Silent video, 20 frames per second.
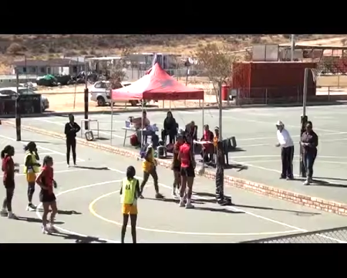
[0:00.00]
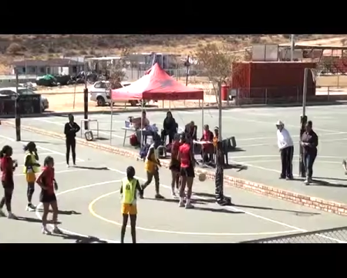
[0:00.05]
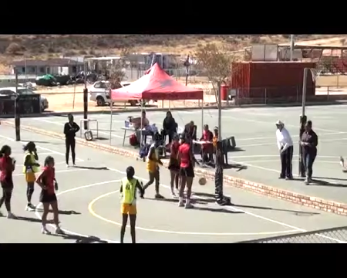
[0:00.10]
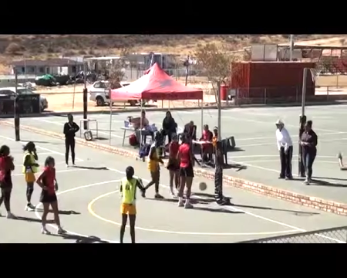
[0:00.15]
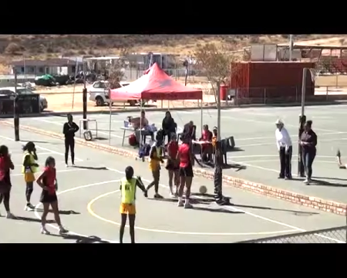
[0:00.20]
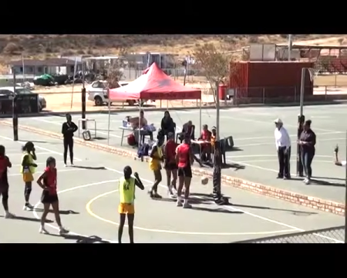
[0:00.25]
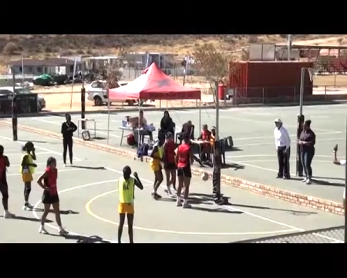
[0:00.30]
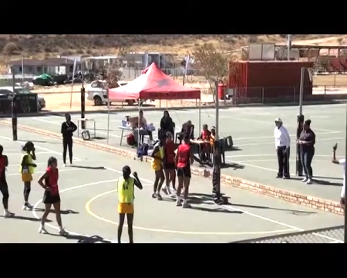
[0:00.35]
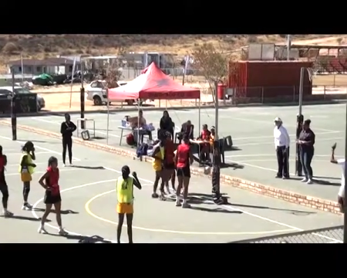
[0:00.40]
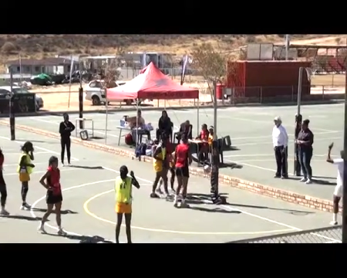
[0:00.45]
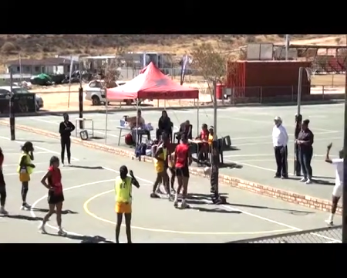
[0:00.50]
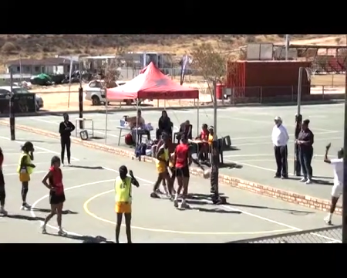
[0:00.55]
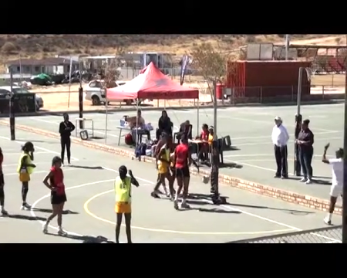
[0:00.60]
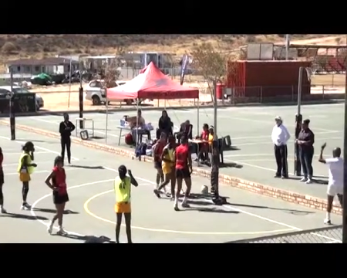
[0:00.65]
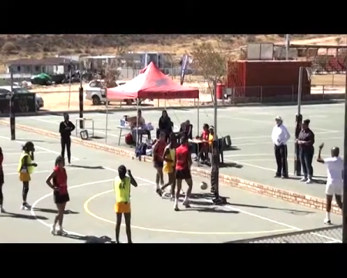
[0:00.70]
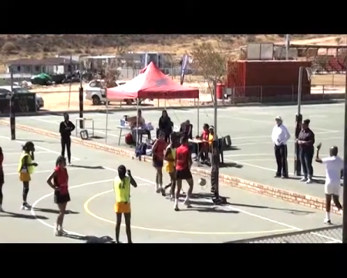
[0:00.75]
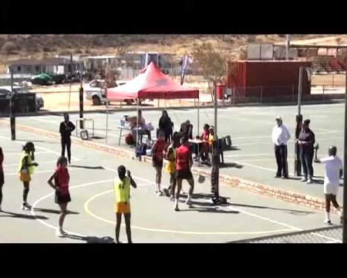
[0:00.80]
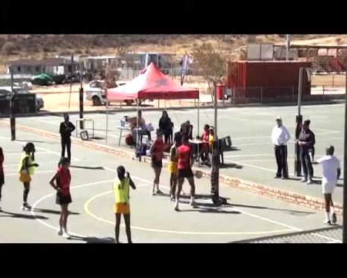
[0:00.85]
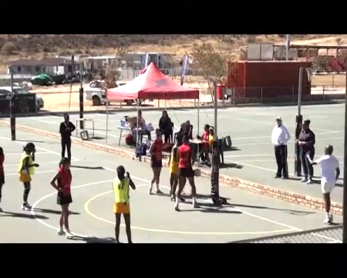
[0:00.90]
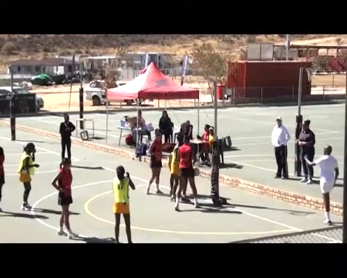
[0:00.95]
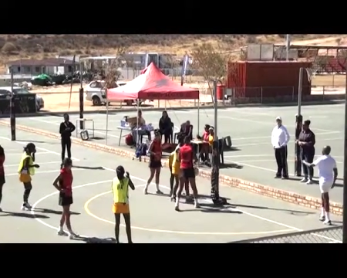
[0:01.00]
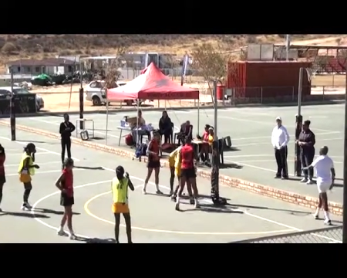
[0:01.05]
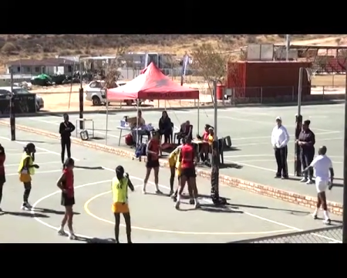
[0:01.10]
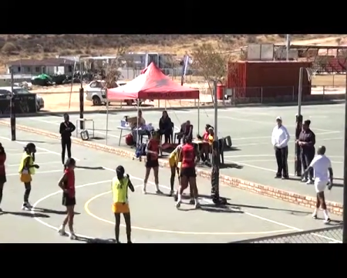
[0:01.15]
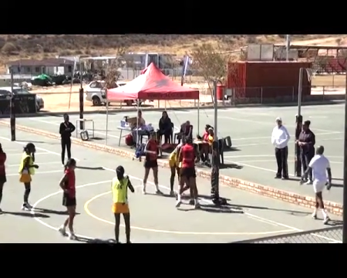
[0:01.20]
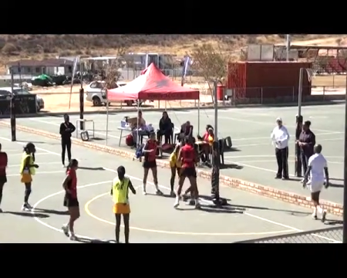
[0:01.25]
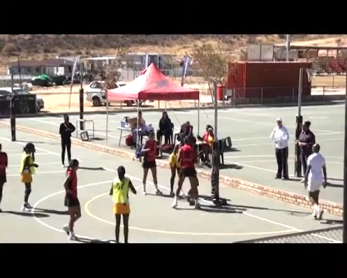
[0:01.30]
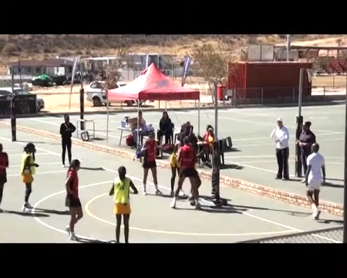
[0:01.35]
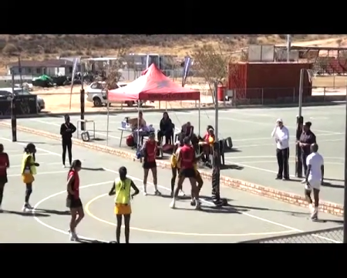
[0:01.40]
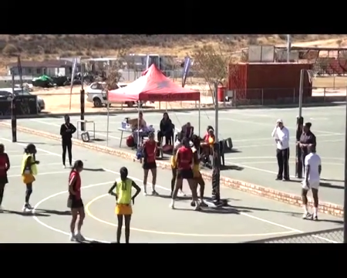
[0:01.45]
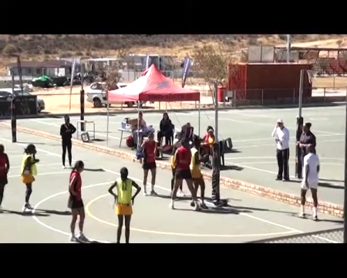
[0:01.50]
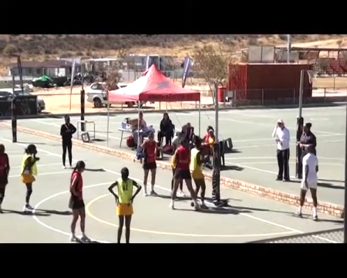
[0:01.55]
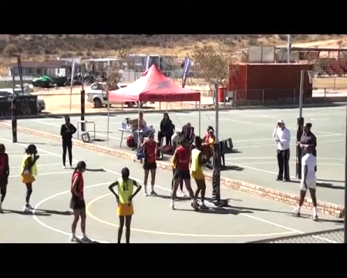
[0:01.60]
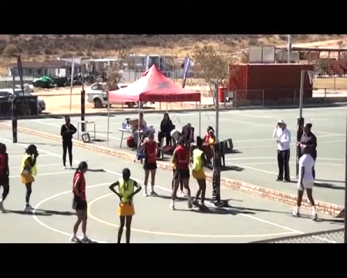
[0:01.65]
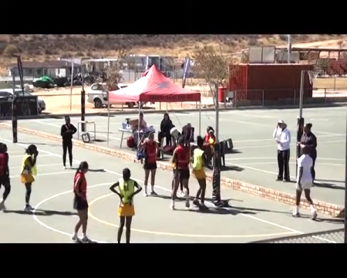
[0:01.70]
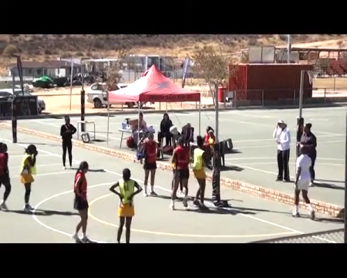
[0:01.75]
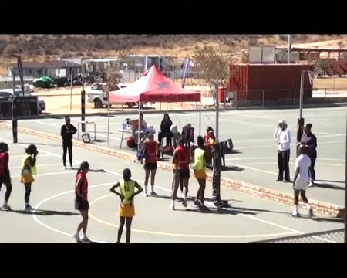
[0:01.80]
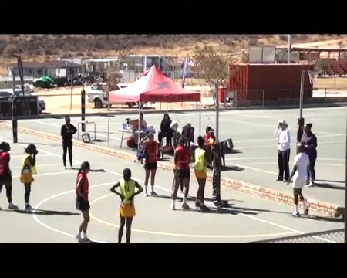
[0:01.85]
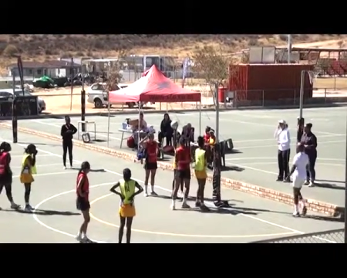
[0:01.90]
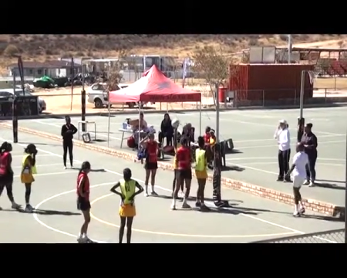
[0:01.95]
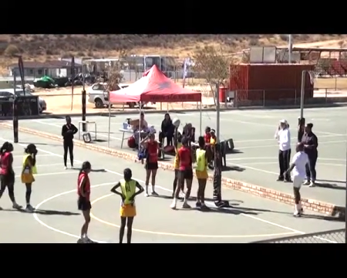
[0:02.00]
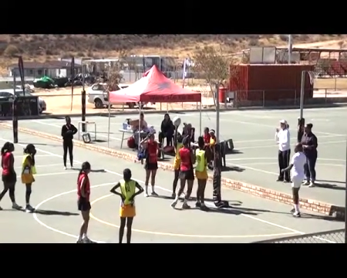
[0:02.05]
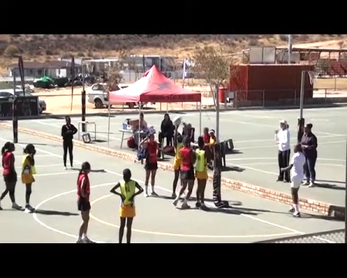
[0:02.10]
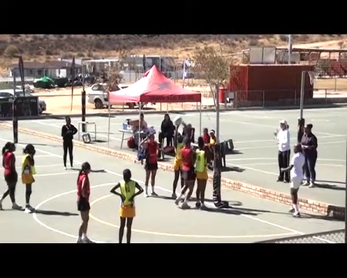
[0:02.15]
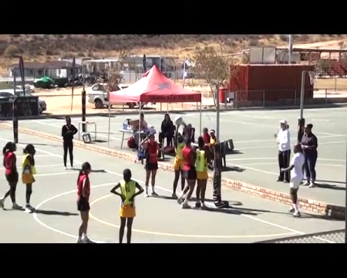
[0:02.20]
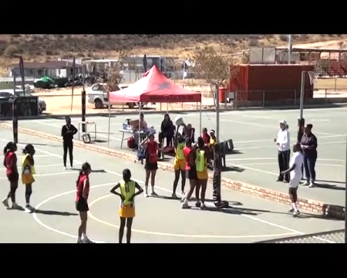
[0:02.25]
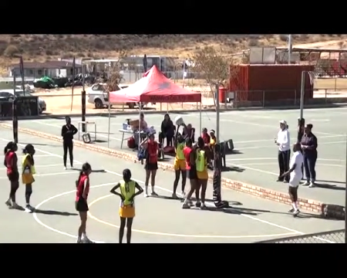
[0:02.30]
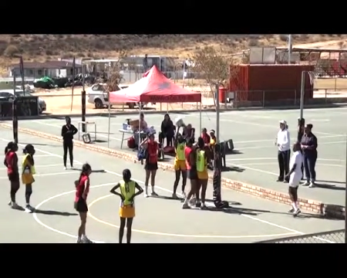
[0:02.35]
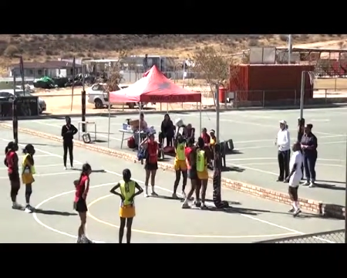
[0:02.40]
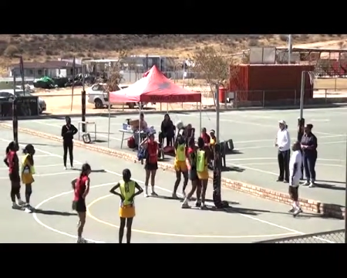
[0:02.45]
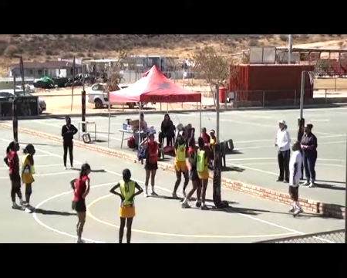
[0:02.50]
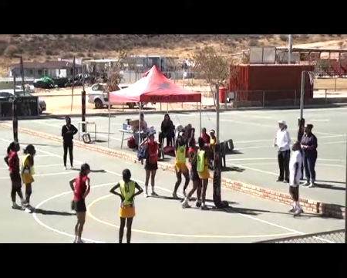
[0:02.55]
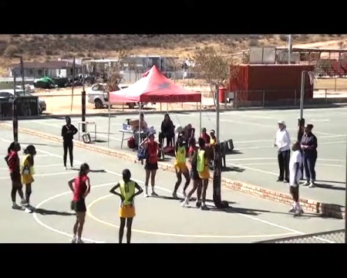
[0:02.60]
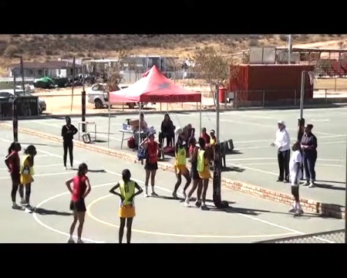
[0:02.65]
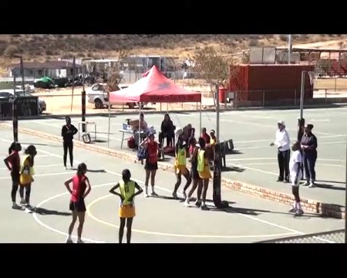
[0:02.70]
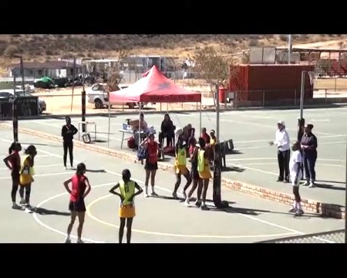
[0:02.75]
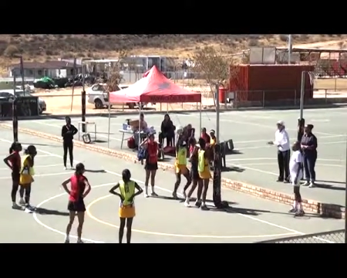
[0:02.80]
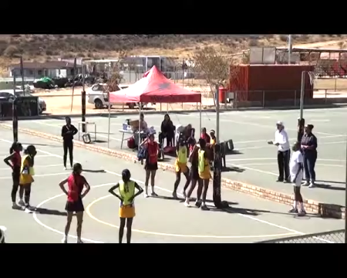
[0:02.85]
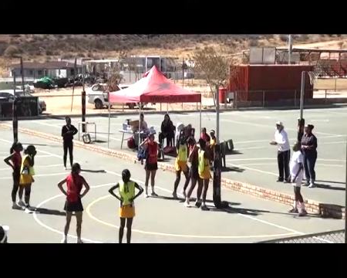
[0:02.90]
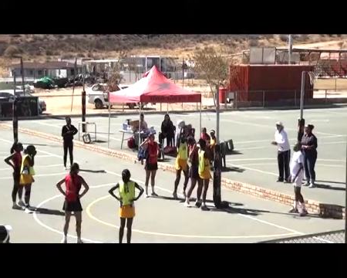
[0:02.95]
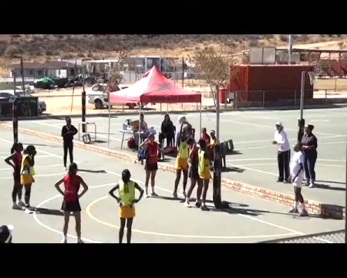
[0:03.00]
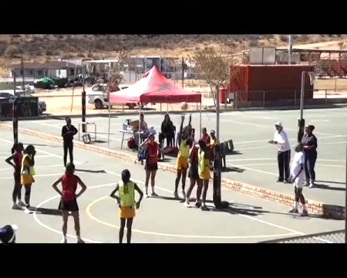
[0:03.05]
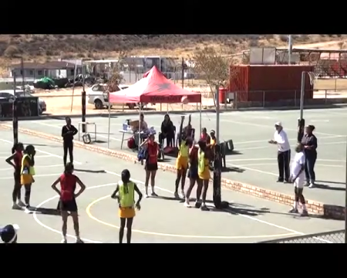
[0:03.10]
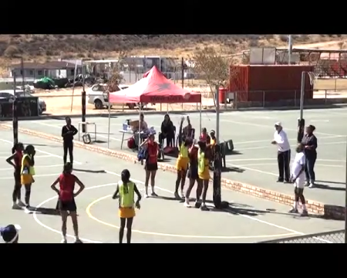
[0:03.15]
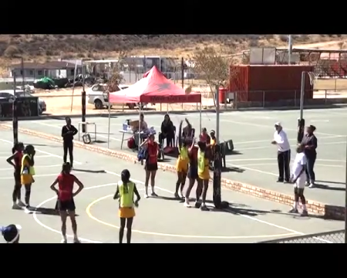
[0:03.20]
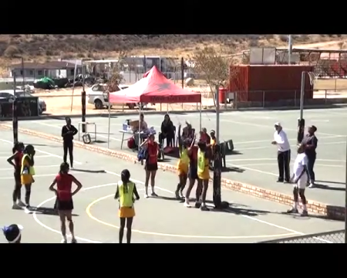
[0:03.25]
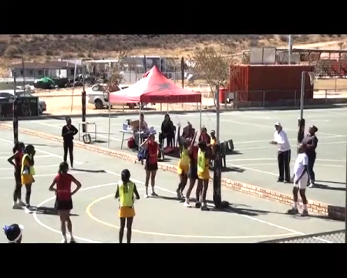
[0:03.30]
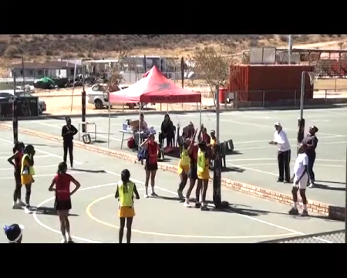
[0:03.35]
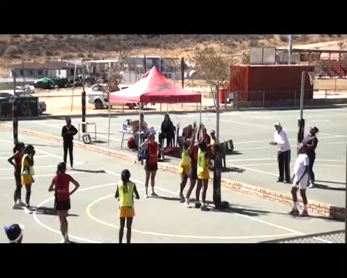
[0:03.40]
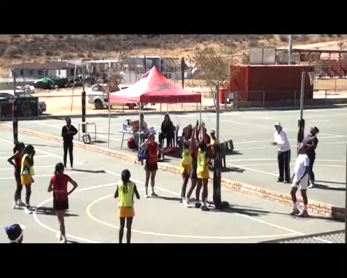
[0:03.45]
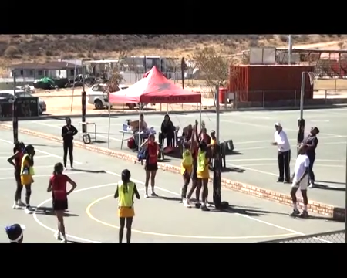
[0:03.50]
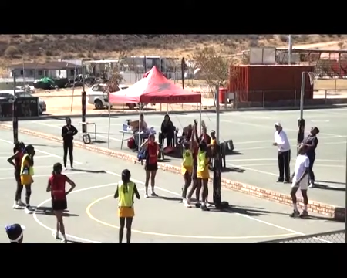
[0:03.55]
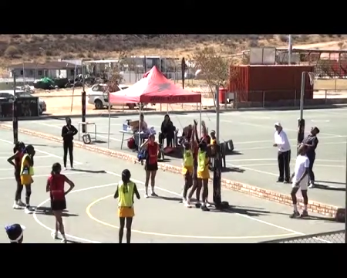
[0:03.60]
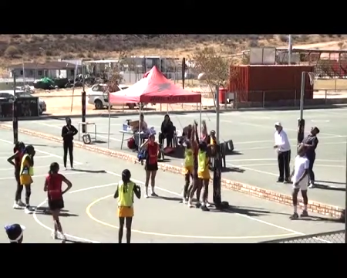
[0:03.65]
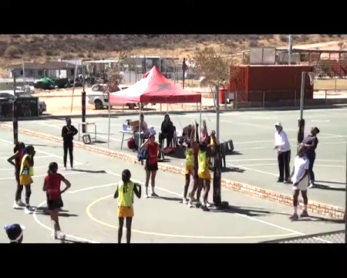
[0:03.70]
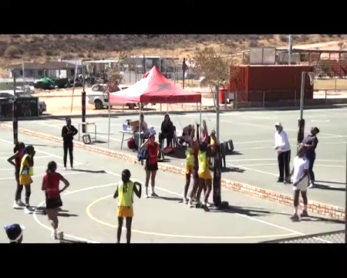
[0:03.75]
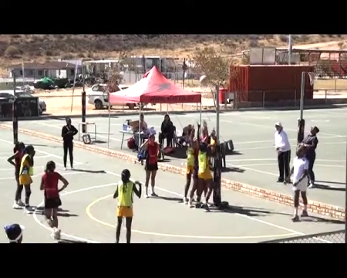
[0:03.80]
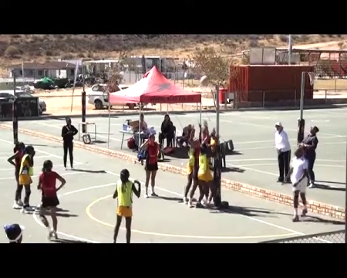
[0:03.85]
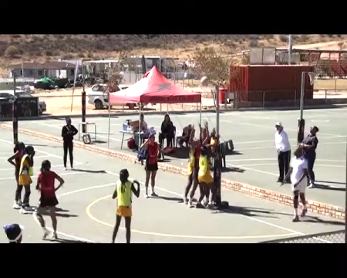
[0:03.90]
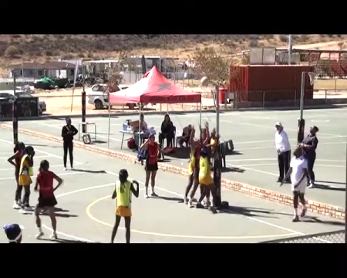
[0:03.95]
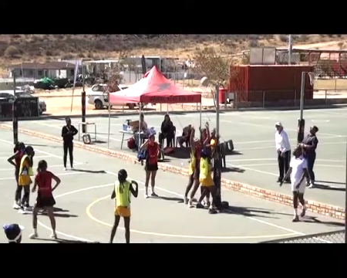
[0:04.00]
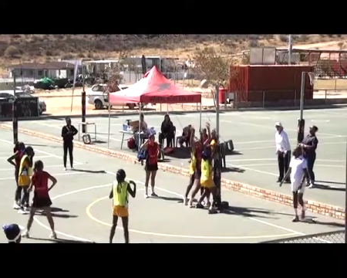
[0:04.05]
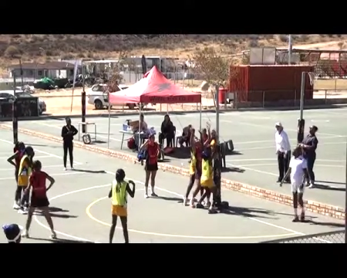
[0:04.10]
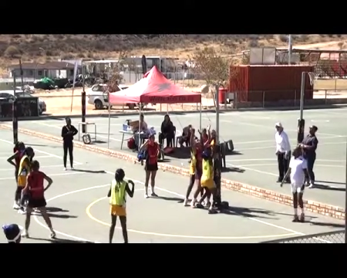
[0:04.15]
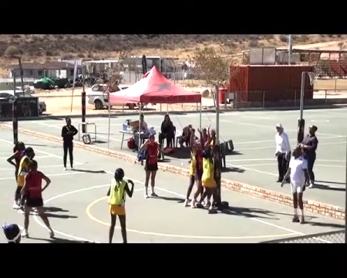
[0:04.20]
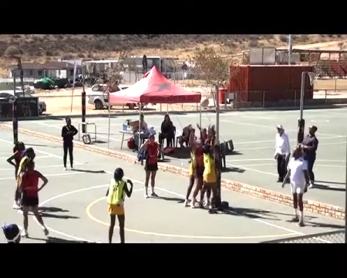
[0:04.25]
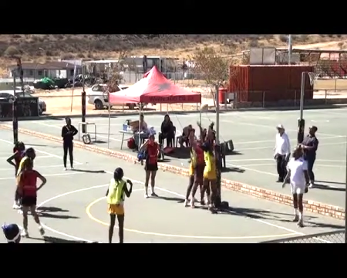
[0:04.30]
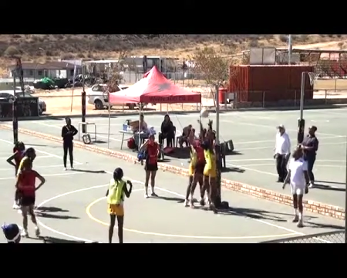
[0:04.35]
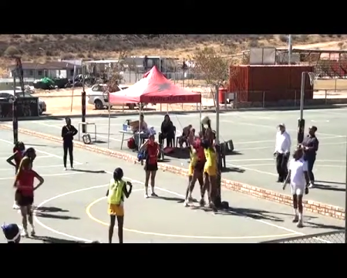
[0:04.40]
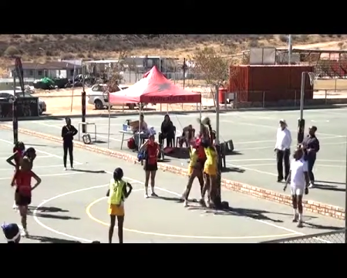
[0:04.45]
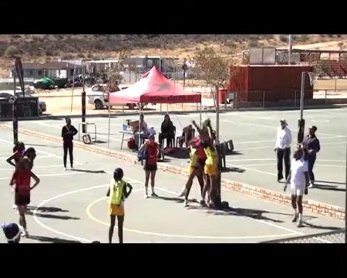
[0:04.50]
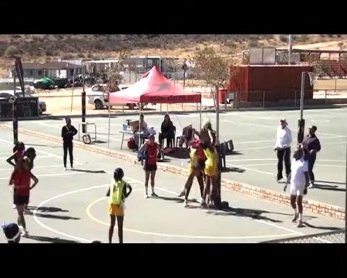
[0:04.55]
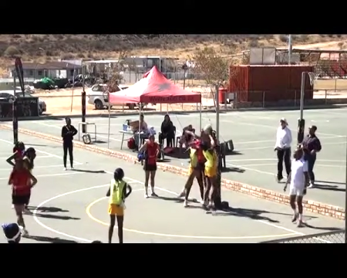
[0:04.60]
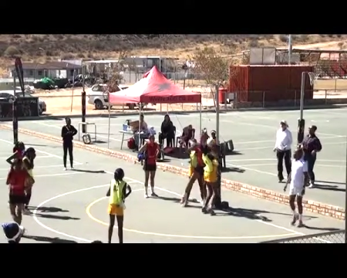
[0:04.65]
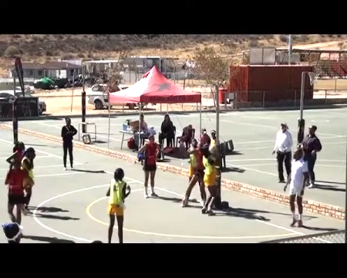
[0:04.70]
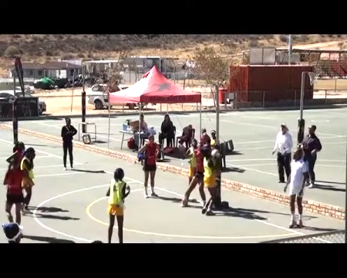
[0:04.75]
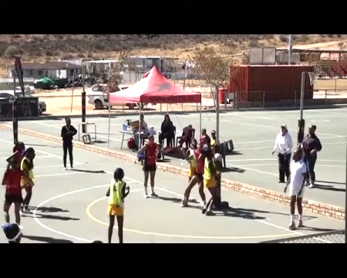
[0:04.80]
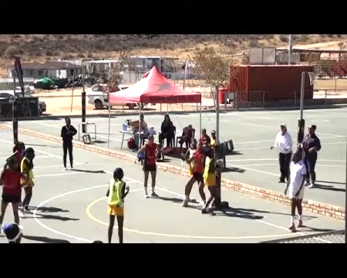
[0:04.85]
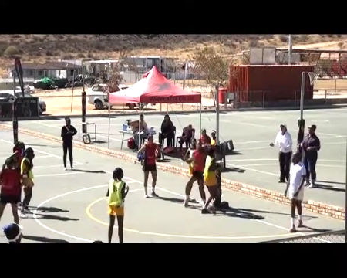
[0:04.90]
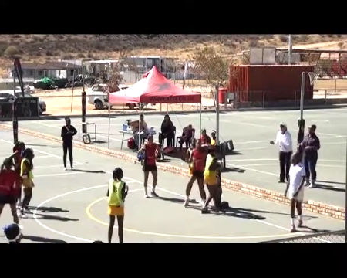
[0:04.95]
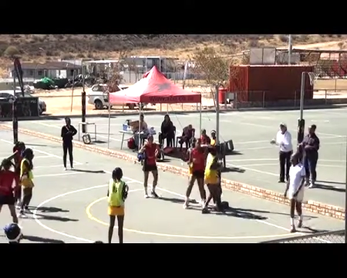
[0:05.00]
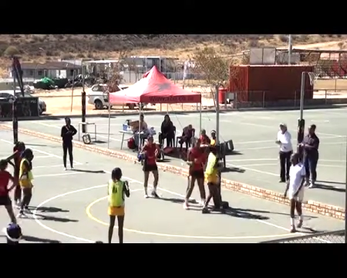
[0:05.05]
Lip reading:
Nobody's mouth can be seen.